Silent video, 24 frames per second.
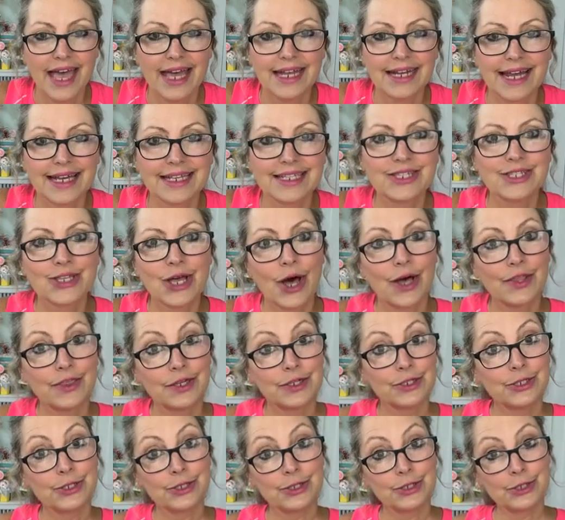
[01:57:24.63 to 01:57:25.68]
and then I
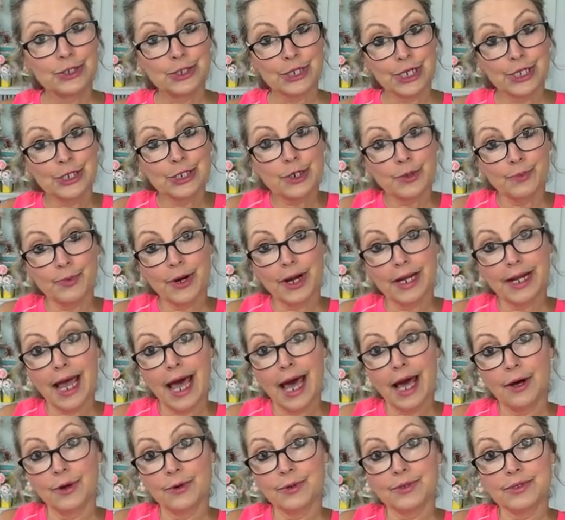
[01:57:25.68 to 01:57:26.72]
saw the
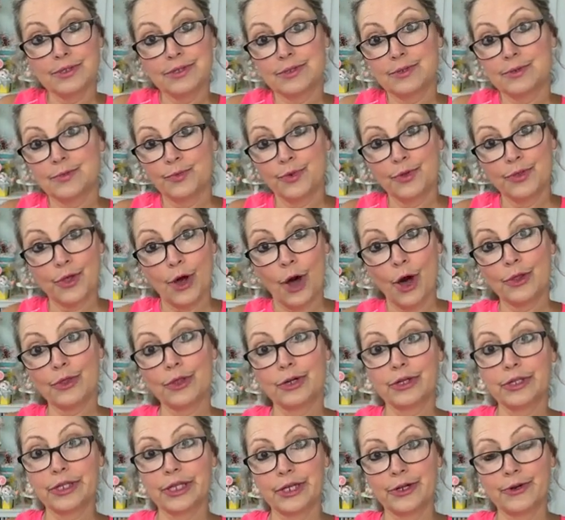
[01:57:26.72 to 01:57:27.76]
gingerbread house with
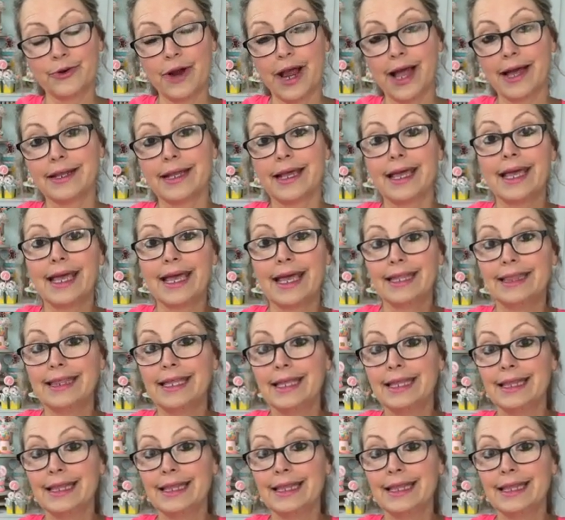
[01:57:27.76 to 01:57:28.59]
all the glitter on it,